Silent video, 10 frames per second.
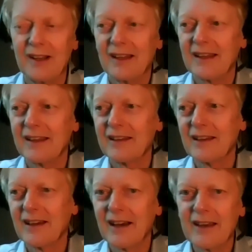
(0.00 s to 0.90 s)
And
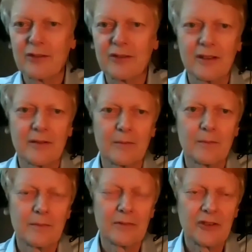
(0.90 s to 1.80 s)
I used to
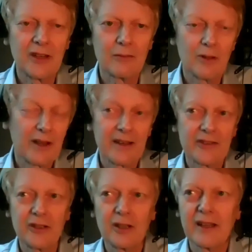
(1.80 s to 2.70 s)
I
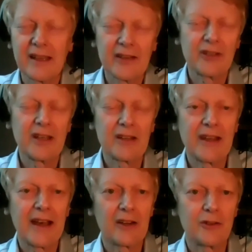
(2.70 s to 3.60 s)
still, I guess, take
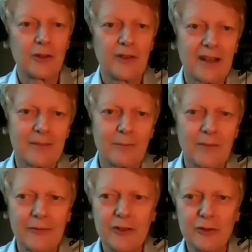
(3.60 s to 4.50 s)
the attitude that
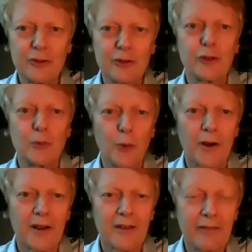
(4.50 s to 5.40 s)
if you do good
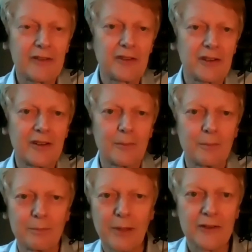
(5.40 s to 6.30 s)
work, eventually the
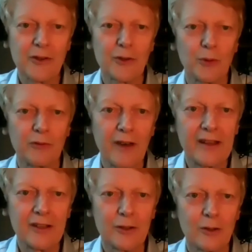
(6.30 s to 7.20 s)
patients will
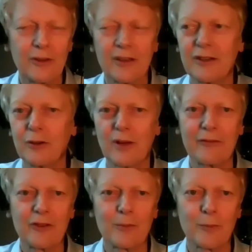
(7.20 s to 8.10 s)
find you, and you don't
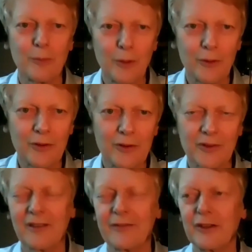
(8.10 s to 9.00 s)
have to promote
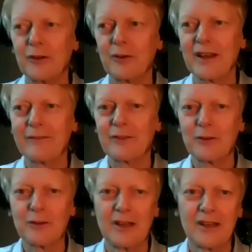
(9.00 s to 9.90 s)
yourself. You don't have
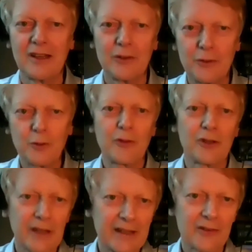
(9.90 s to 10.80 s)
to do the
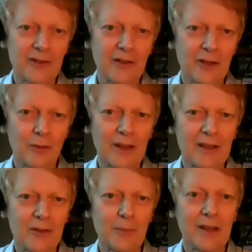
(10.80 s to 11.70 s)
latest and the
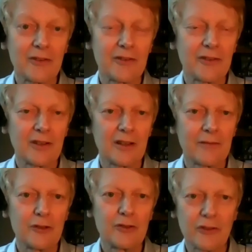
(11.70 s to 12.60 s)
greatest, because
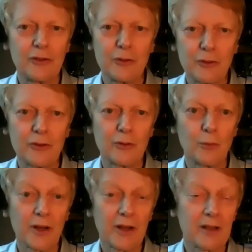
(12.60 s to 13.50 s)
if you just do good
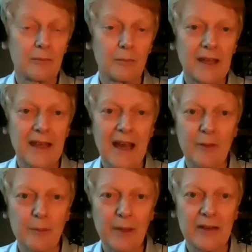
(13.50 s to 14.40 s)
work and make
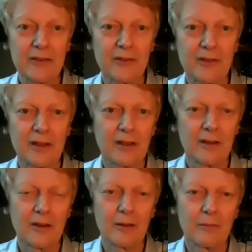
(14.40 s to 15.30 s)
happy patients,
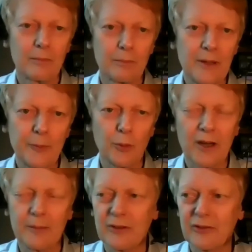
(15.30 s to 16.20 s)
the people will
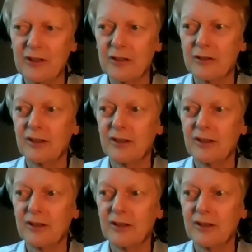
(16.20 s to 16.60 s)
come to see you.